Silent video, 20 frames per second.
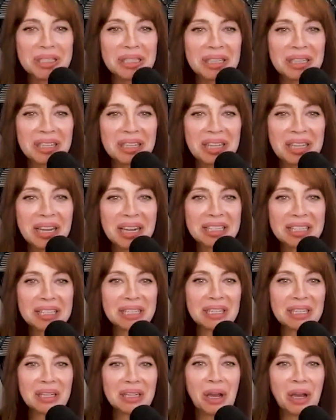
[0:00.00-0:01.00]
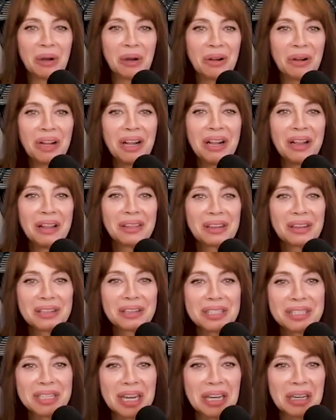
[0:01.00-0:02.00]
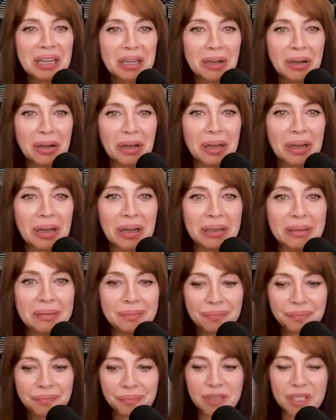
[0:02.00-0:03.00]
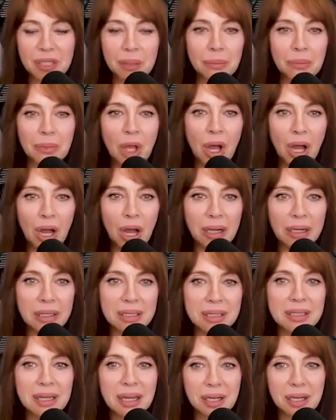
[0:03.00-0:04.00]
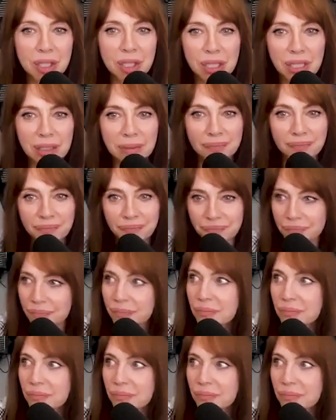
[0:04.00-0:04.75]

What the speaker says: And the next thing you know, they're standing on some logs, touching